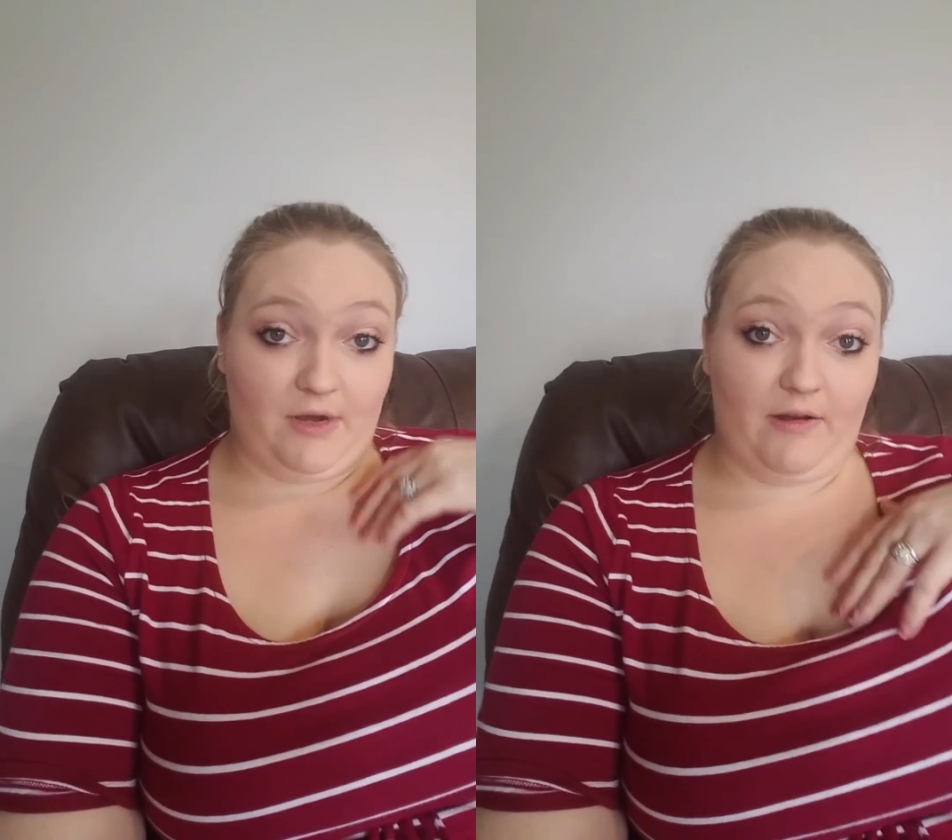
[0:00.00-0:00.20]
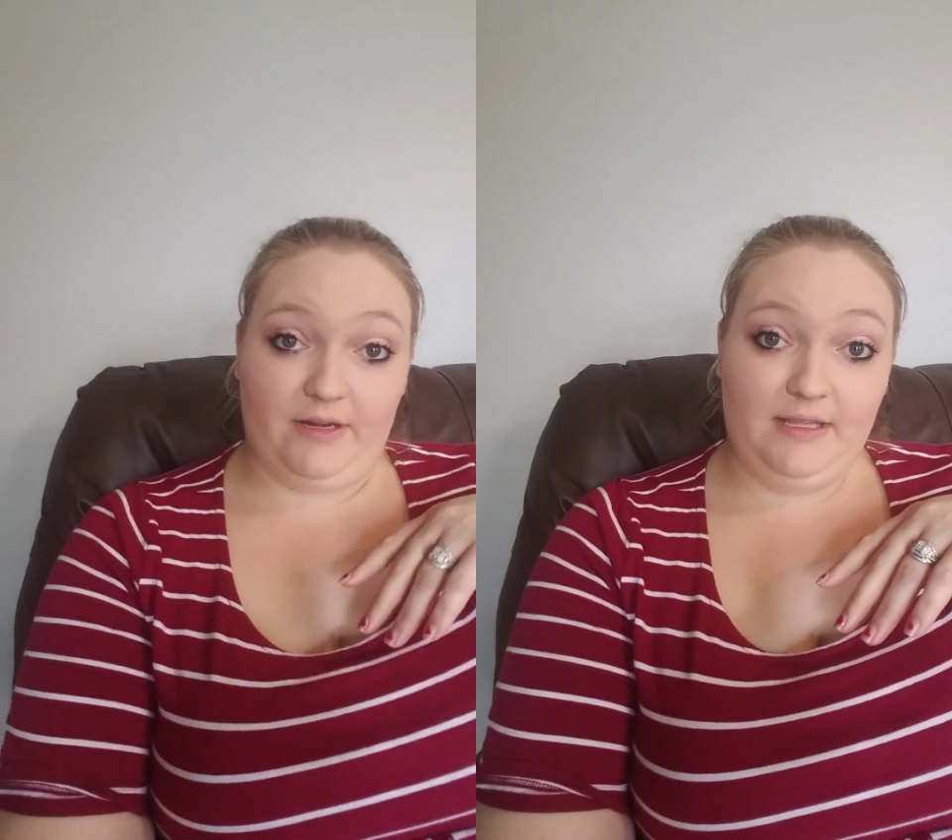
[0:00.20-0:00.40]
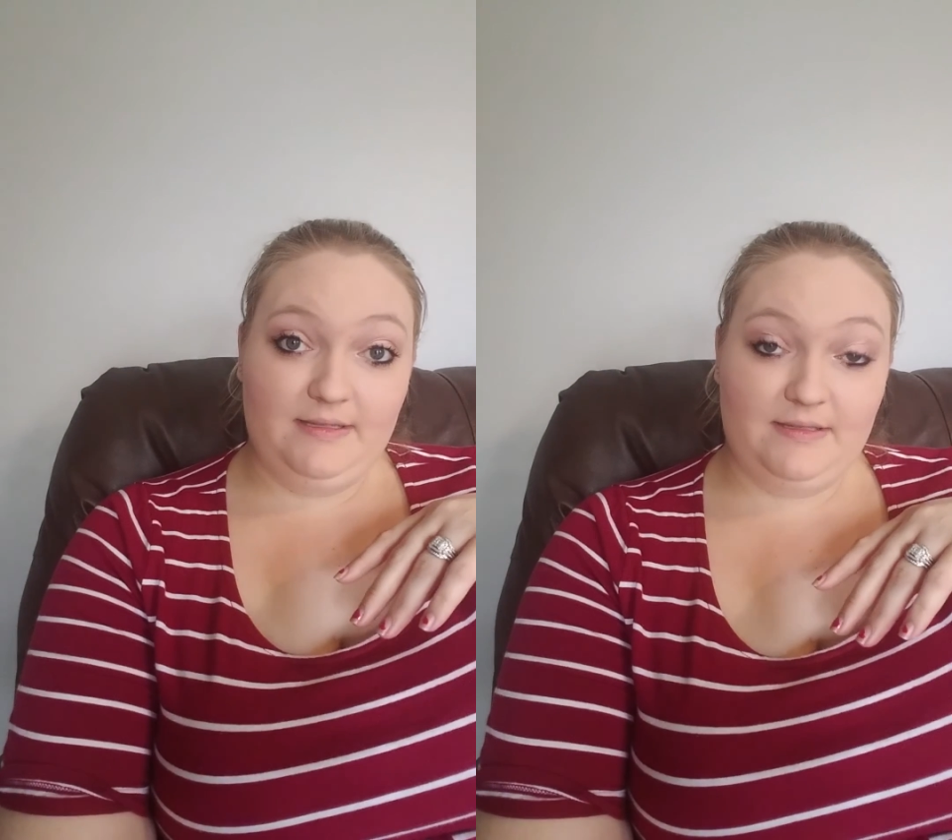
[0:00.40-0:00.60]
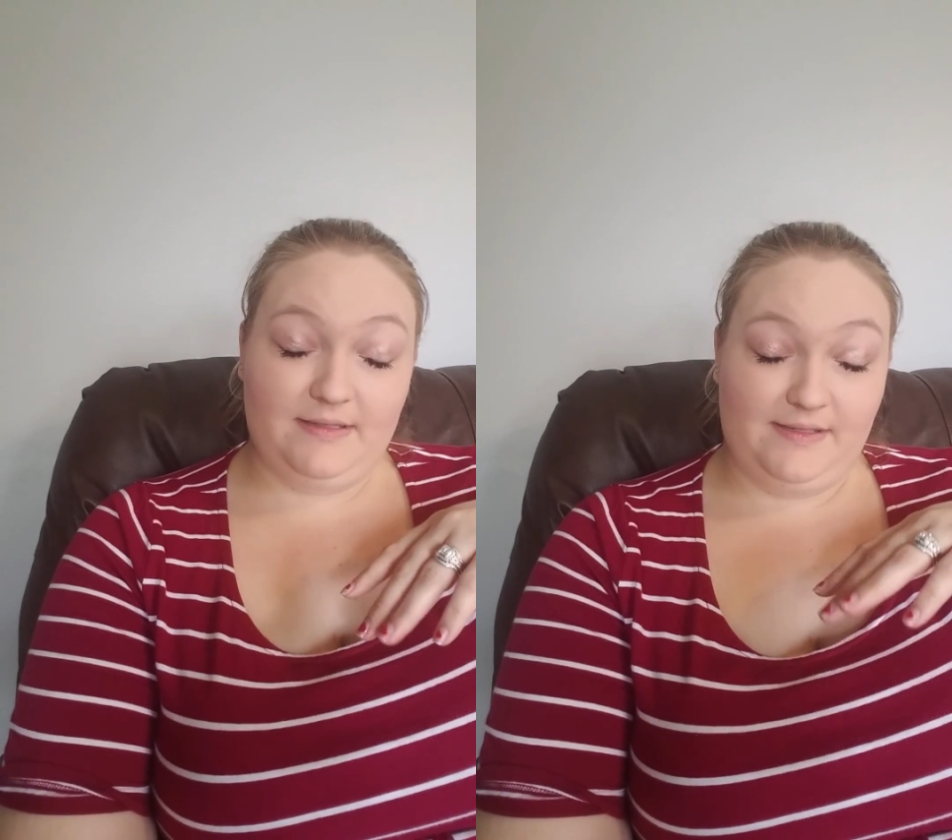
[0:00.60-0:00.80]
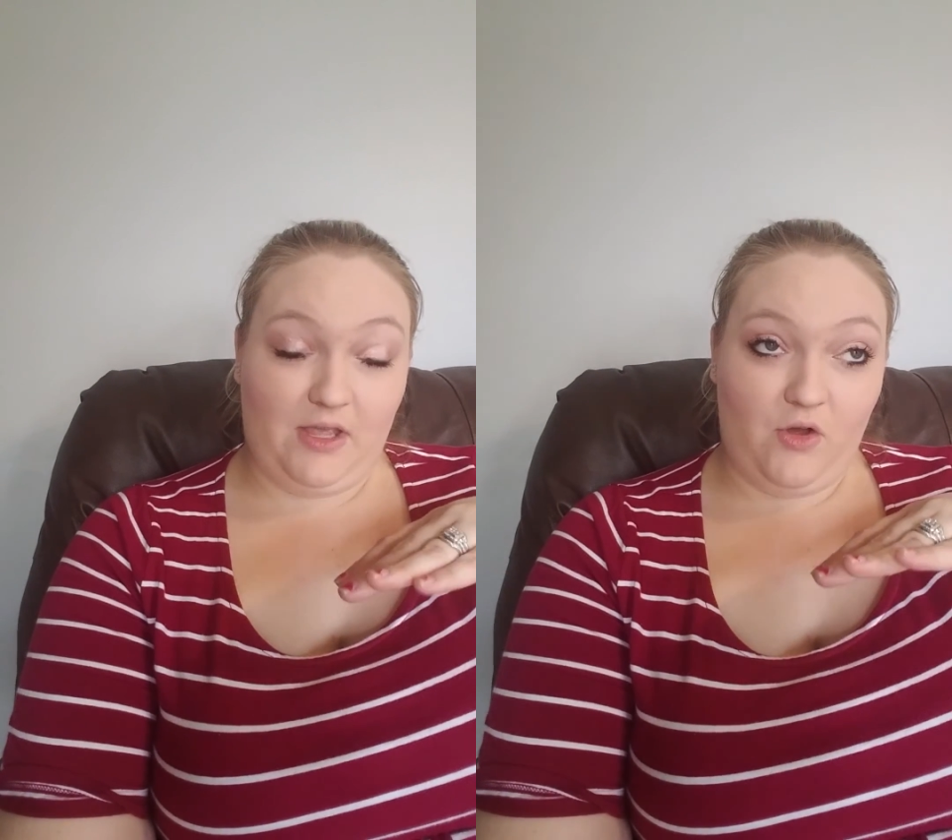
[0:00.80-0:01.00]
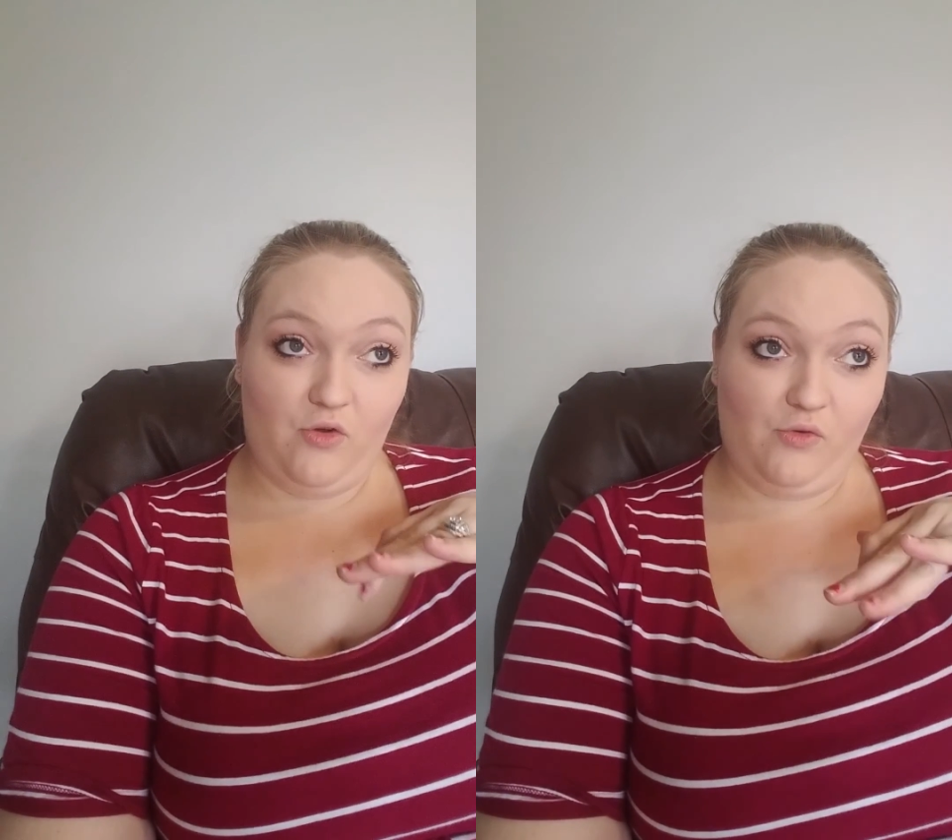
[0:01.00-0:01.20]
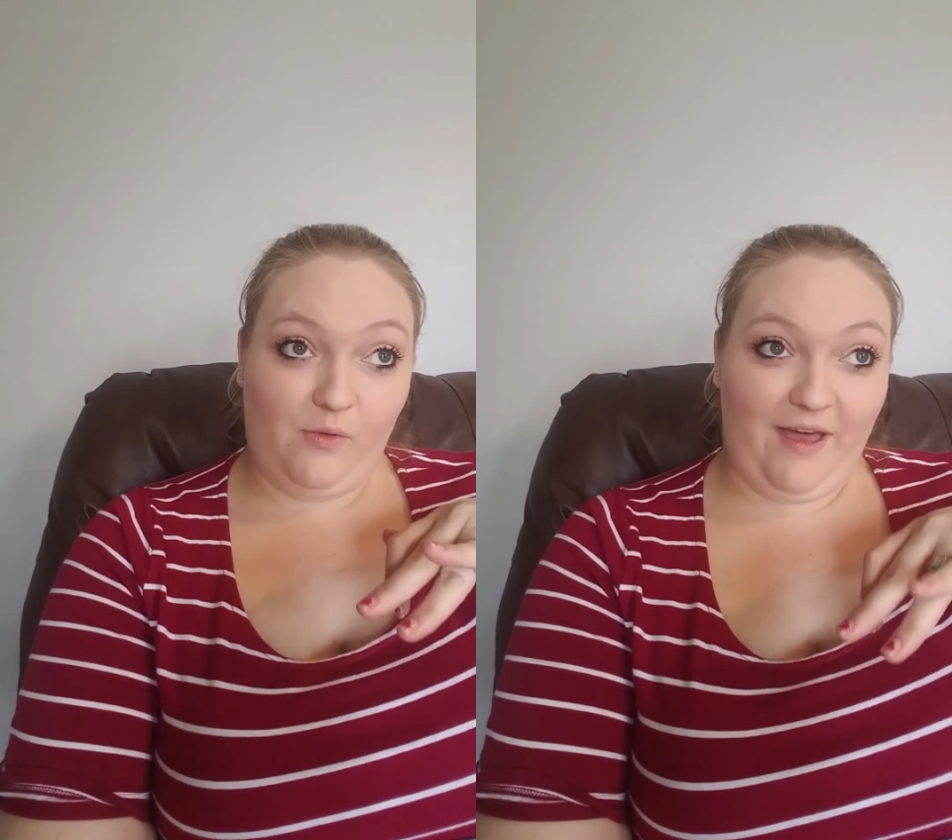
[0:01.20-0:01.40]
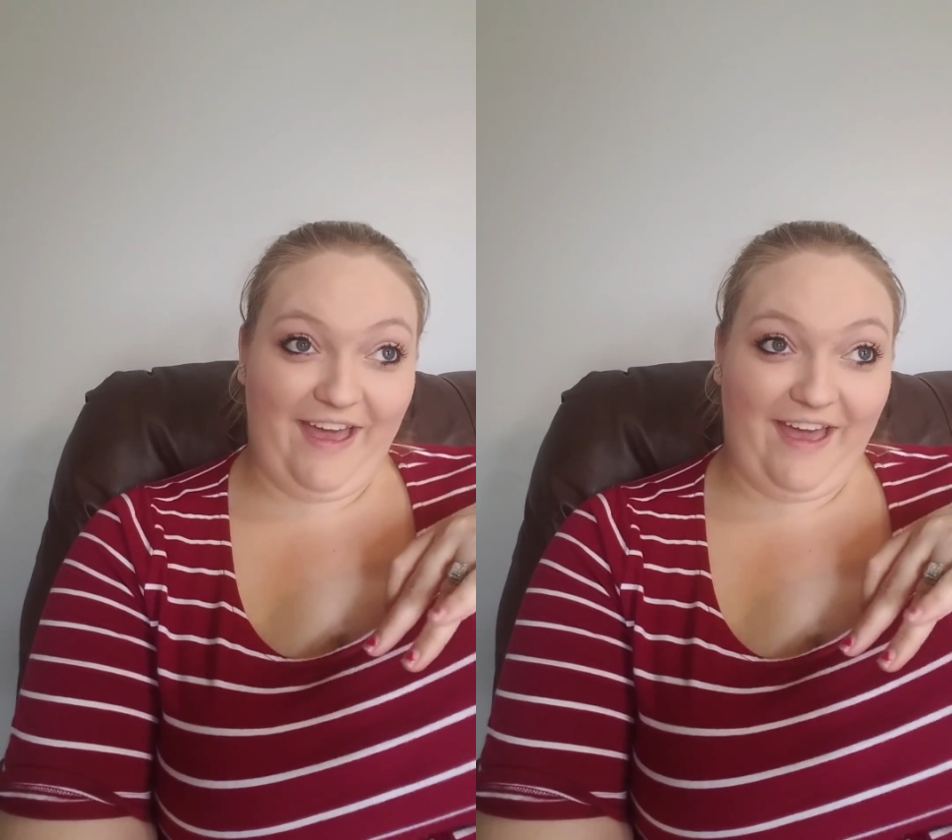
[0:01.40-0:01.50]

brownies, so